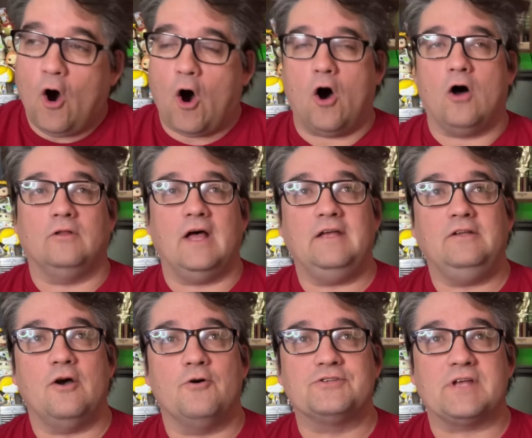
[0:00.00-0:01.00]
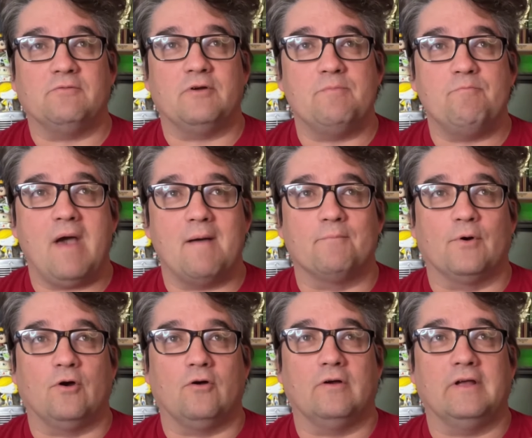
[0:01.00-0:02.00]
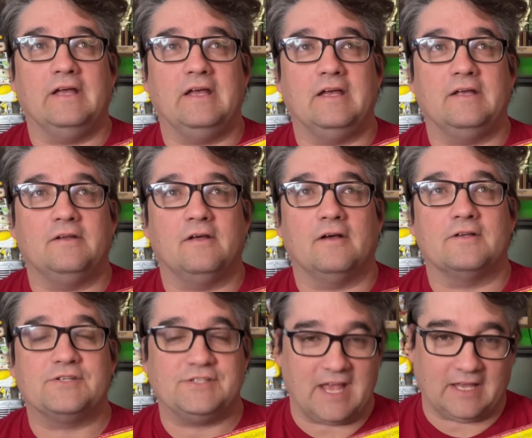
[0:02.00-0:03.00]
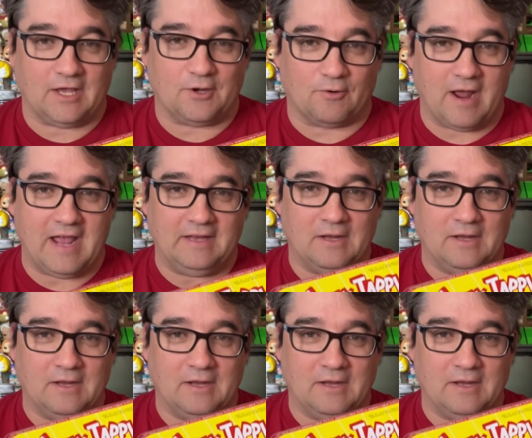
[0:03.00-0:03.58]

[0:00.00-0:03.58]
All I know is I remember in second grade